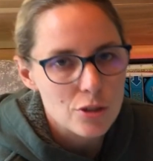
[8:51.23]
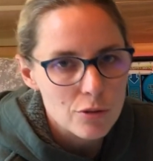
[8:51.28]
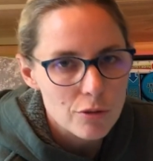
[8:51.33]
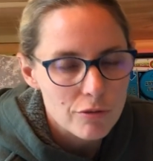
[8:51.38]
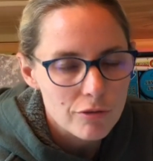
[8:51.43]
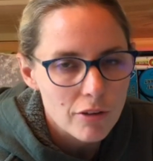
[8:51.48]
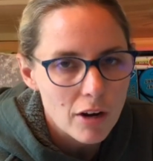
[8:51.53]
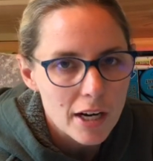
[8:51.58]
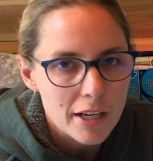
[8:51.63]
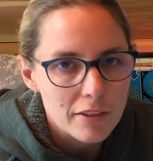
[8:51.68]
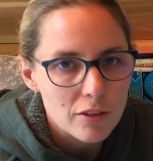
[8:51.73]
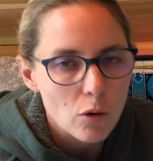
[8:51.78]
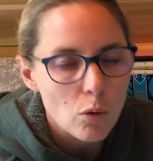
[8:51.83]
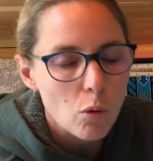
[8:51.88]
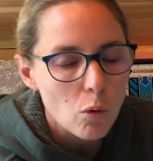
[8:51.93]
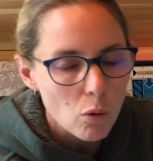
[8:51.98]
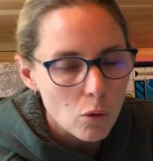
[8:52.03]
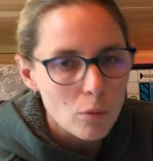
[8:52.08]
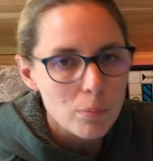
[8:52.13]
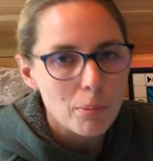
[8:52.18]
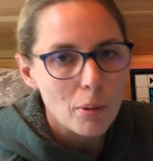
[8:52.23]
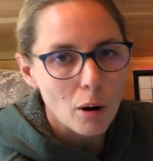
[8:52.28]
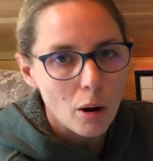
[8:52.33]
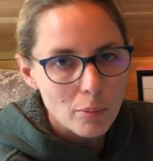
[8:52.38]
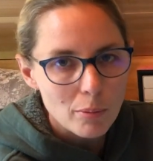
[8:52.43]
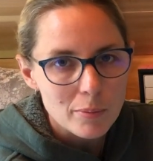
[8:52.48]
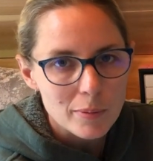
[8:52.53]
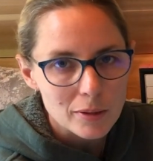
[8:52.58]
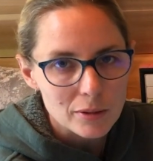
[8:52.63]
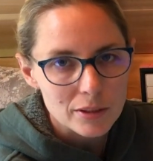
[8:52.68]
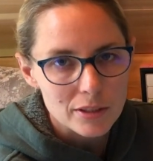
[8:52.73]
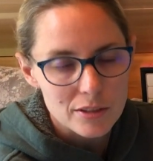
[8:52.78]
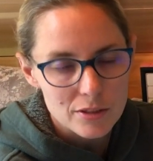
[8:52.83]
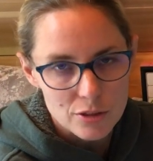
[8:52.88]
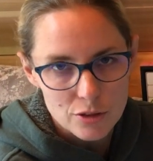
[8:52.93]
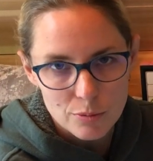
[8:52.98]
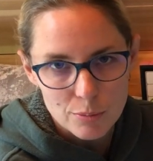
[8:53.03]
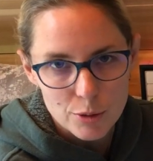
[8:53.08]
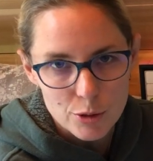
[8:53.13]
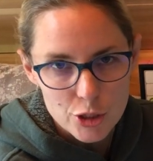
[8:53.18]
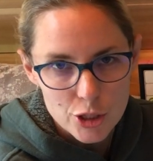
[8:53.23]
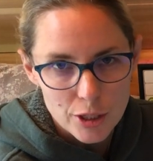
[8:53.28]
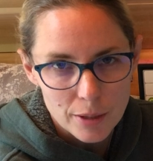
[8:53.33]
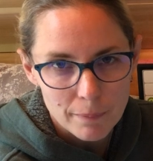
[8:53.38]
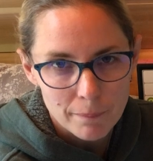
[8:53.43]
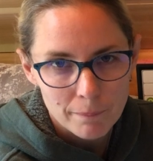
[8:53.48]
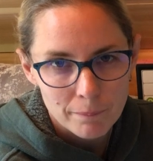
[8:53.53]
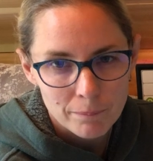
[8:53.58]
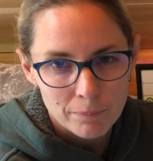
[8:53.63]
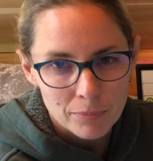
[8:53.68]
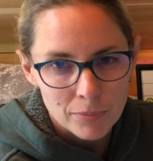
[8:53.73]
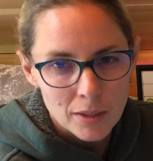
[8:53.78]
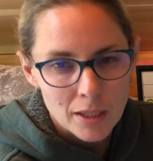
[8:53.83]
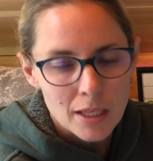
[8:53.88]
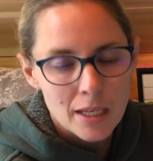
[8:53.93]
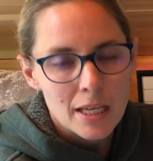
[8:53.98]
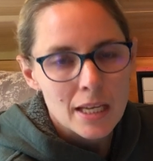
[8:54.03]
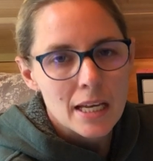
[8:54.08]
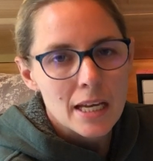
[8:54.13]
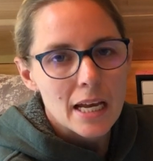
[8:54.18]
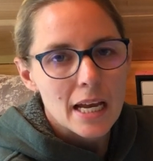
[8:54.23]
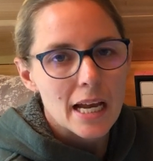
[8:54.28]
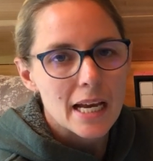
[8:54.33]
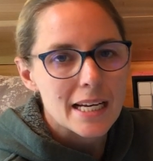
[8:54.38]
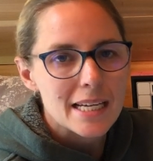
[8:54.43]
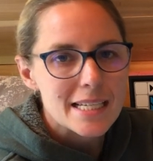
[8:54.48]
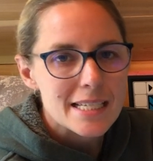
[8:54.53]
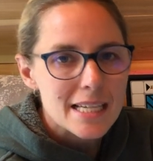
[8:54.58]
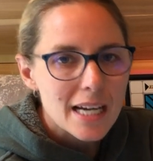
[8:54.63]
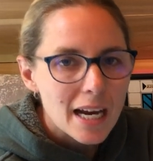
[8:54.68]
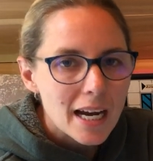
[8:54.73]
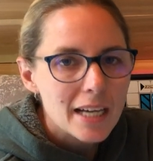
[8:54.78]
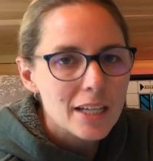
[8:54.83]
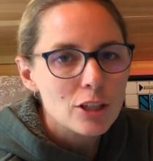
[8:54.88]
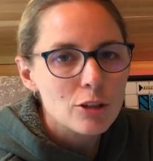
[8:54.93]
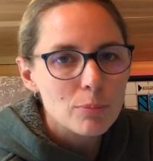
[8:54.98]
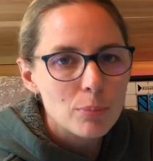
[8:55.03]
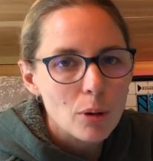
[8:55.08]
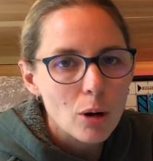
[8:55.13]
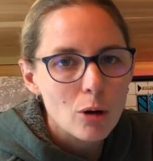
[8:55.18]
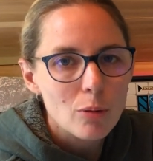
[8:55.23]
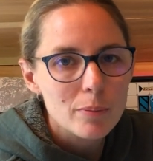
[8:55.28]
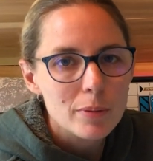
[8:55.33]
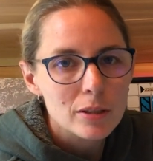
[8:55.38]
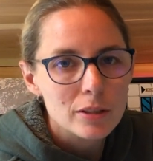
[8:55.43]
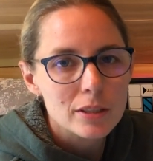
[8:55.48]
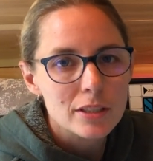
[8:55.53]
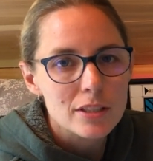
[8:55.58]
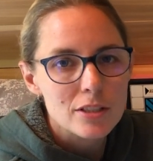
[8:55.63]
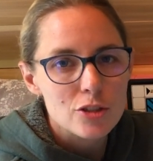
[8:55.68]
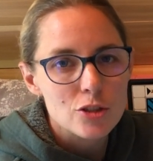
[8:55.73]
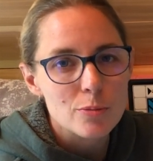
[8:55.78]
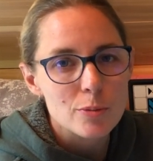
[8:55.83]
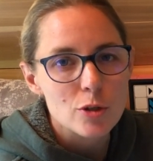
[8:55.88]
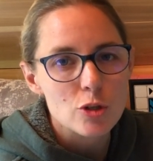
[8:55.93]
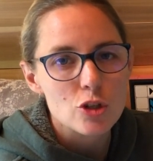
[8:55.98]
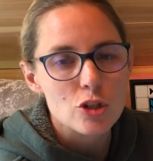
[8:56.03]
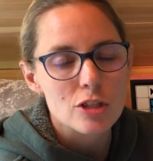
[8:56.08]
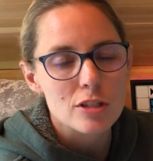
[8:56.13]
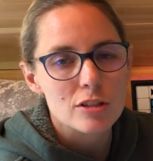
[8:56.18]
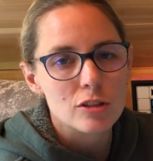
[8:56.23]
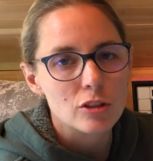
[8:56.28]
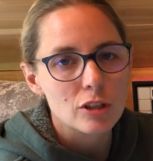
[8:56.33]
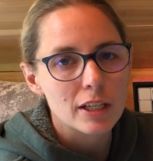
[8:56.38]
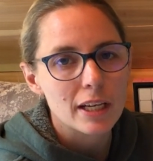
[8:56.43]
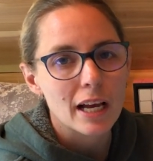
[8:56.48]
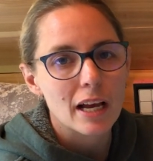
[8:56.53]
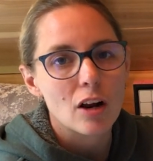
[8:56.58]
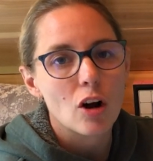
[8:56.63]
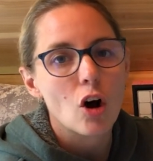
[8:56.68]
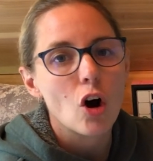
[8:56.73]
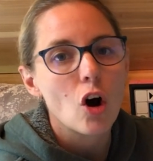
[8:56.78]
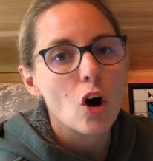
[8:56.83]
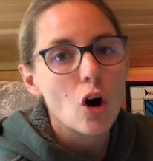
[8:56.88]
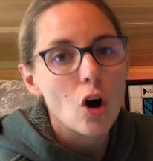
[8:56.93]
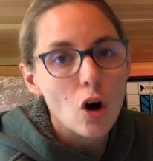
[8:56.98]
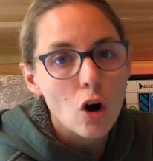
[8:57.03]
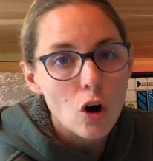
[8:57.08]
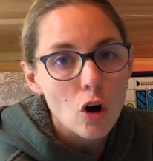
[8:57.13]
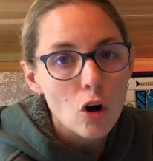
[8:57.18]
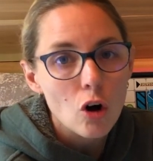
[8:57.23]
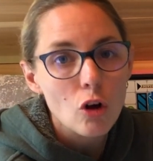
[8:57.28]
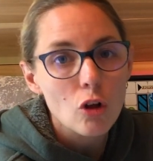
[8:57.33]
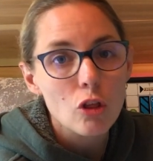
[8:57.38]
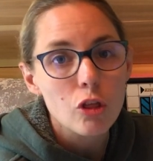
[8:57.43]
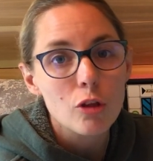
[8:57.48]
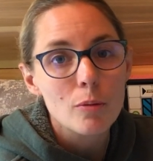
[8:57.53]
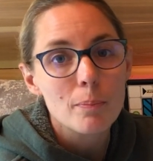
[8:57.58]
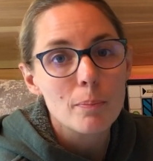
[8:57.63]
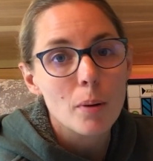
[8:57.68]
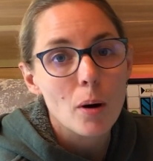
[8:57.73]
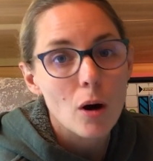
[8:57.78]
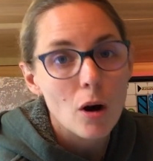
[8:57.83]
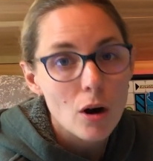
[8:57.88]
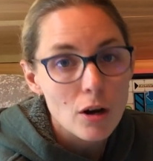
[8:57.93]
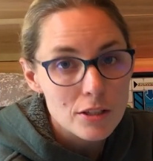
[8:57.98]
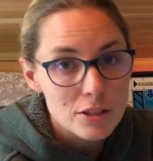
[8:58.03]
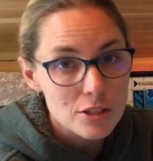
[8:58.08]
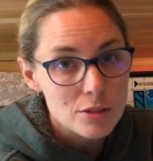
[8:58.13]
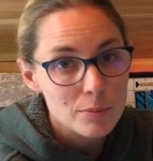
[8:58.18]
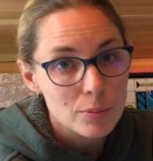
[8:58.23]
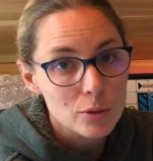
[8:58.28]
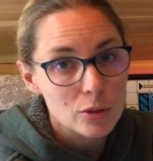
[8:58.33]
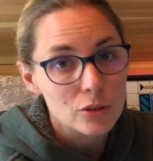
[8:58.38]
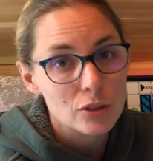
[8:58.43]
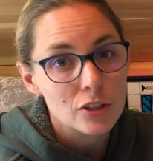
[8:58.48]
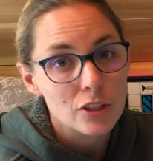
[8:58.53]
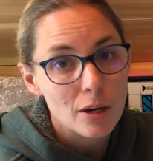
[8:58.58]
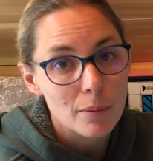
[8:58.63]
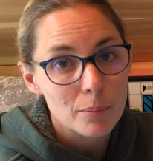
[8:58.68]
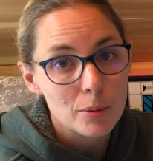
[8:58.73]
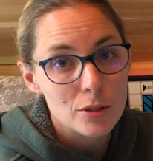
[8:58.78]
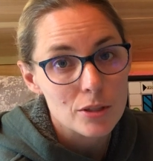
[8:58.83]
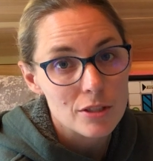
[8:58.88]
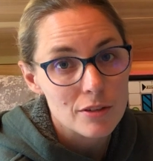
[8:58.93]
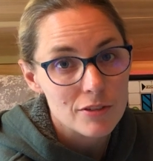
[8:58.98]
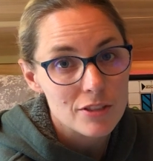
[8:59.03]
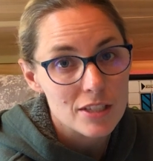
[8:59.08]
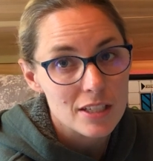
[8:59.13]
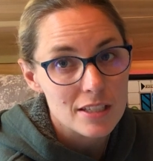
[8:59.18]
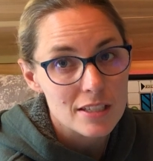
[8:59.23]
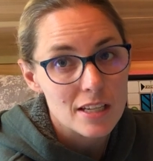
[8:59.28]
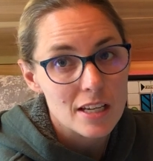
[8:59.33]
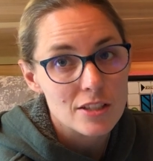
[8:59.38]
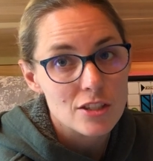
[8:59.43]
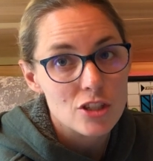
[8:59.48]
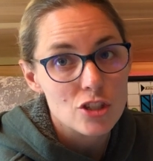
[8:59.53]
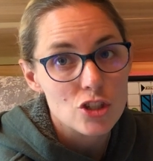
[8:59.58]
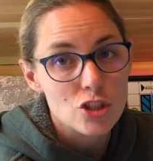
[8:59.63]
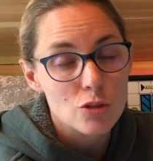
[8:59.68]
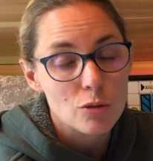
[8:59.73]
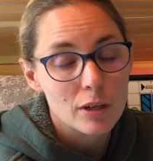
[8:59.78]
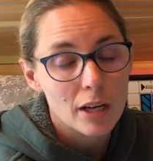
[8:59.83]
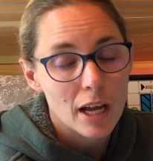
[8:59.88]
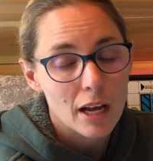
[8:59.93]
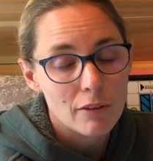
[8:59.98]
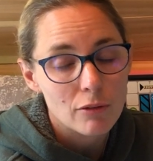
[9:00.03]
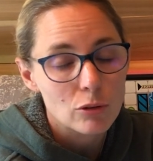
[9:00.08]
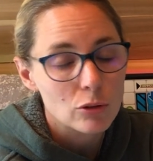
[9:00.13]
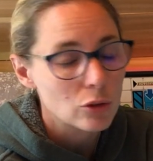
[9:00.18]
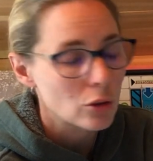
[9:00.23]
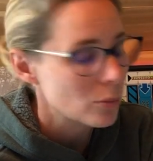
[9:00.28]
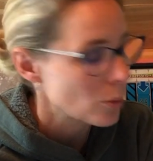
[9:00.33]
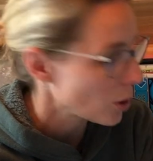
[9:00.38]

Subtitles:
you to find the whole probability distribution. An entire probability distribution is looking at all the possible numbers of successes you can have. Hold on,